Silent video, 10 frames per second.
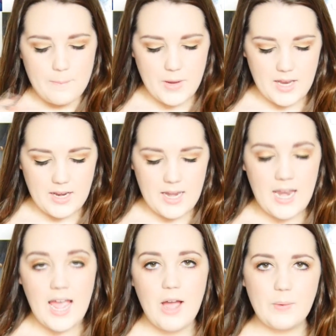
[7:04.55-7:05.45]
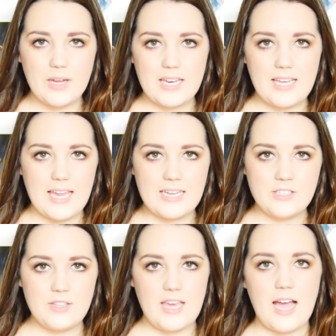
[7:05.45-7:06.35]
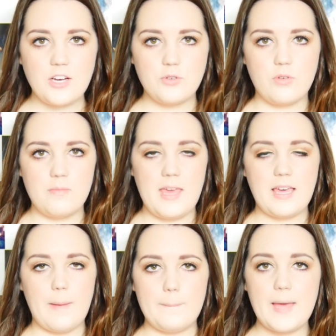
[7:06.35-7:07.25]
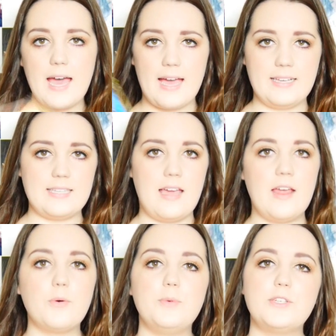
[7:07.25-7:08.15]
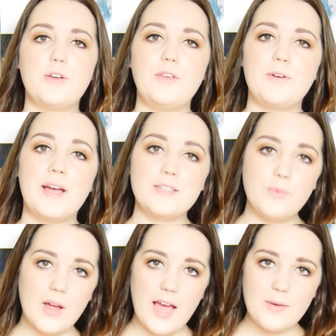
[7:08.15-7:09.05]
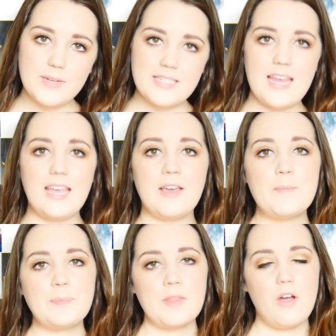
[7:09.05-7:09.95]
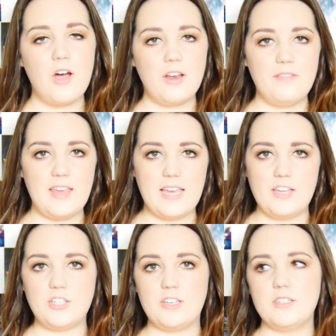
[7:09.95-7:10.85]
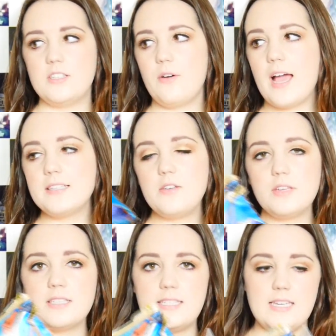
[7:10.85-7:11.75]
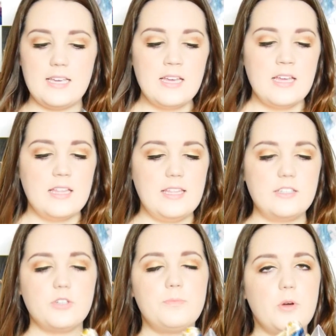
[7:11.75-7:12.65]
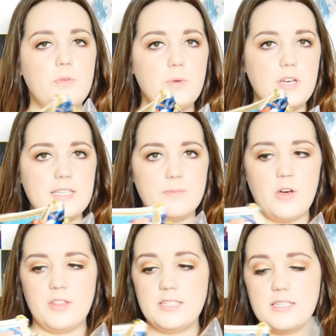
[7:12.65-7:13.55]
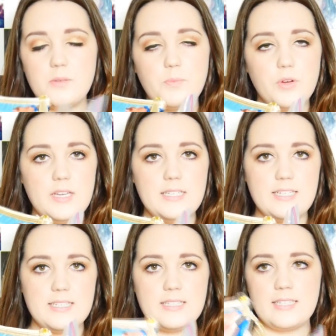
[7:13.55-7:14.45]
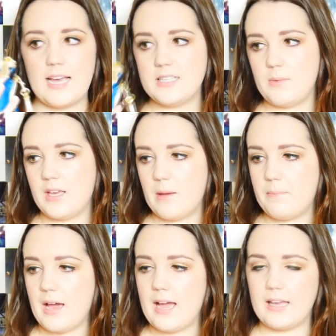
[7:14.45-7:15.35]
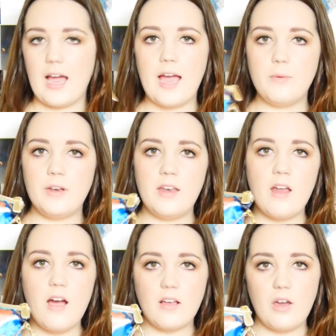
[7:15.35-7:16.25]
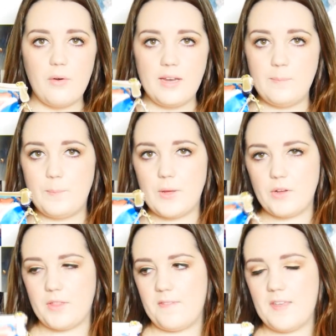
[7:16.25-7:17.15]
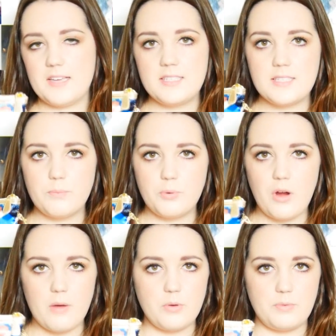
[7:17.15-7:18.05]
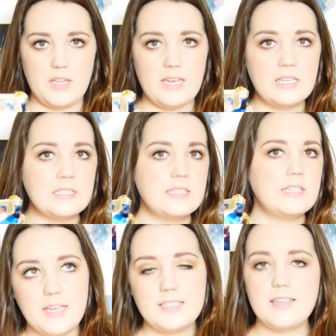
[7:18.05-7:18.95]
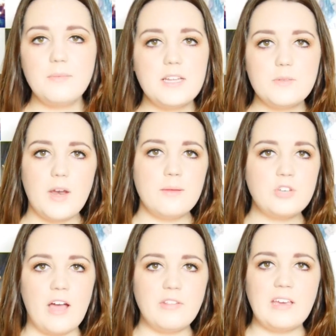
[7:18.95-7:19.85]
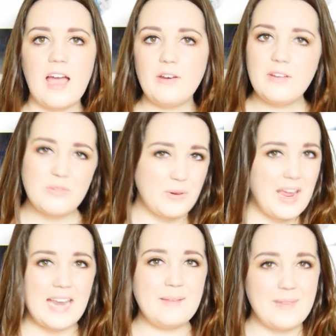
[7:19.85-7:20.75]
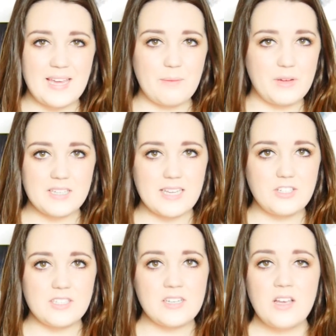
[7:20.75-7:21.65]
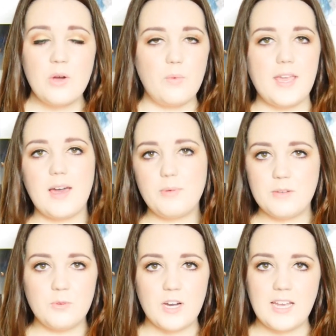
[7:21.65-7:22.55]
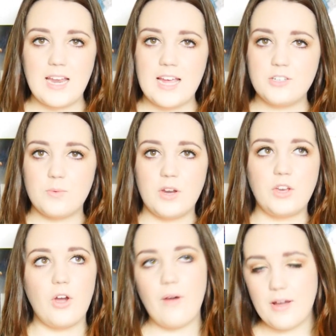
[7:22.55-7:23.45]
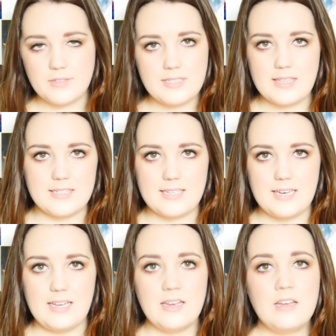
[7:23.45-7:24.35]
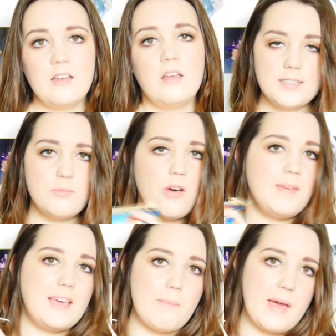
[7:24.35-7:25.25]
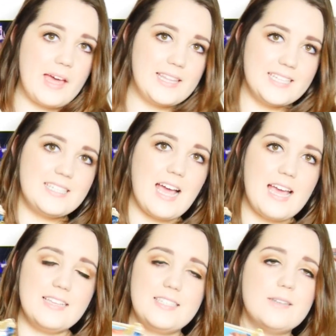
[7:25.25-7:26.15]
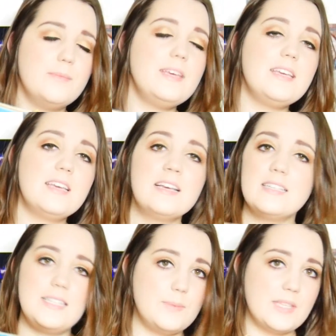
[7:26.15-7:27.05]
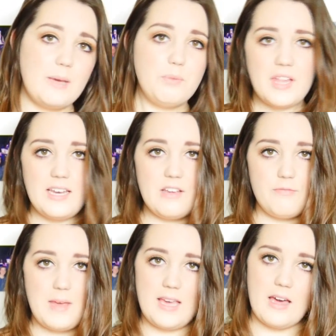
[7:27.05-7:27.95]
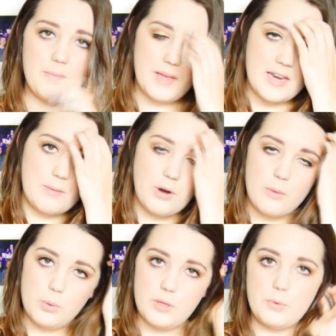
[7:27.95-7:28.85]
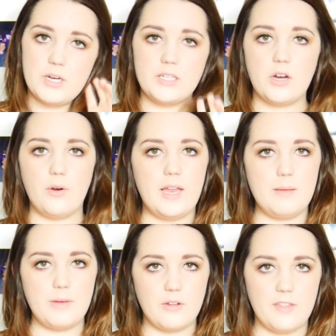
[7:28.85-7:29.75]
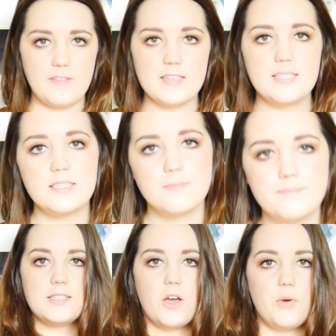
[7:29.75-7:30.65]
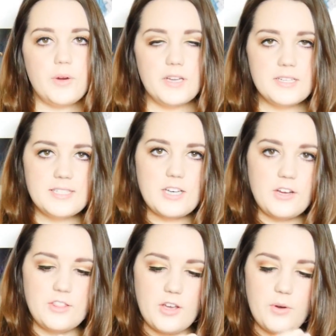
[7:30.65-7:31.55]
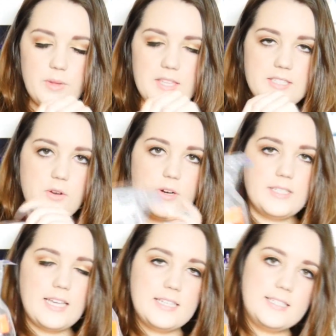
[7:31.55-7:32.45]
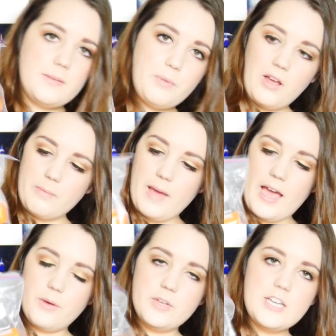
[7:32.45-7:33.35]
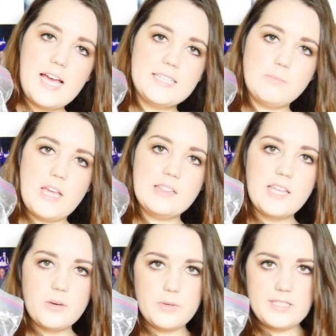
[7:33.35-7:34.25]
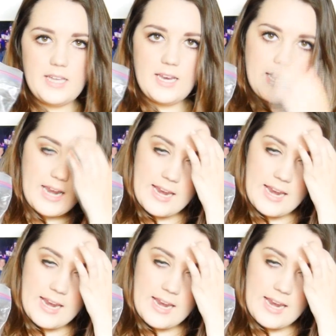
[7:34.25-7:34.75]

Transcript: But now we're going to get into the actual makeup bags, and I will be showing you guys what I would take on a vacation. So as you can see, these are both pretty small. This is a pretty decent sized makeup bag. I would not go any bigger than this, probably. Like some days when I'm traveling, I don't even wear any makeup because I just wake up in the morning and I just want to go out and see the city. A small makeup bag this size, to me, seems like plenty of makeup, and I probably wouldn't go any bigger than this. So we're going to start though with this quart-sized Ziploc bag, which has my liquids in it.